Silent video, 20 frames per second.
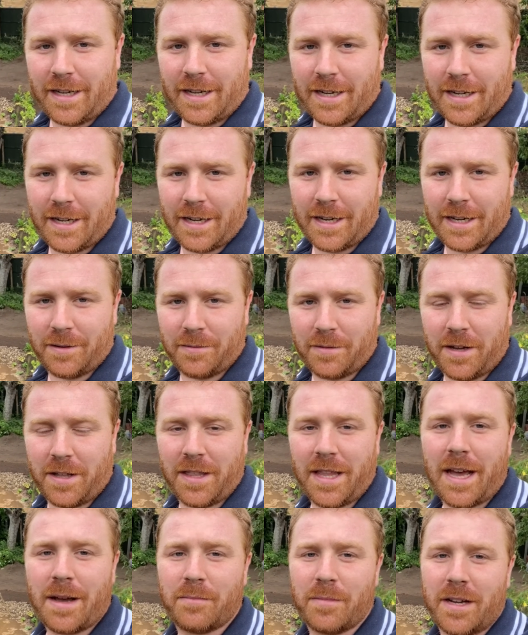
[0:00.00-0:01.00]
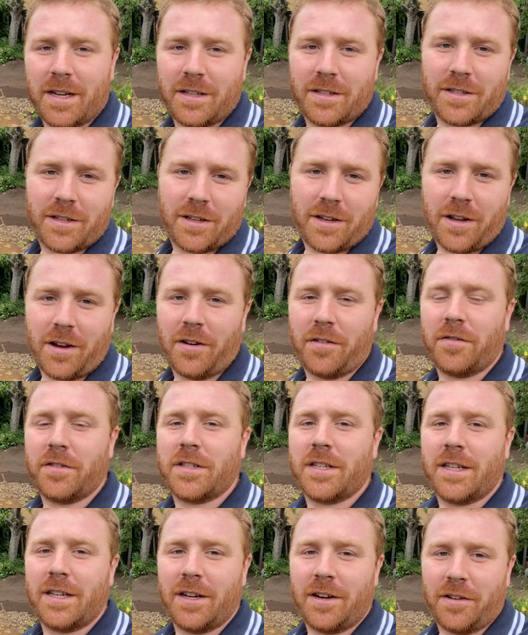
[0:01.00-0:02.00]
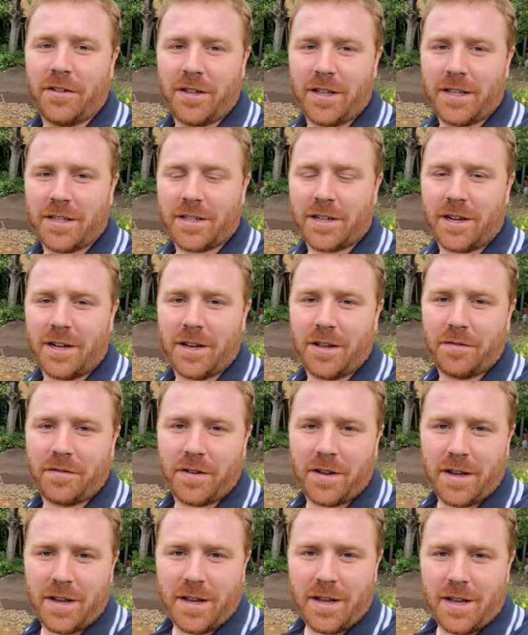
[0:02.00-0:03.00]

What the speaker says: And that means that obviously on this kind of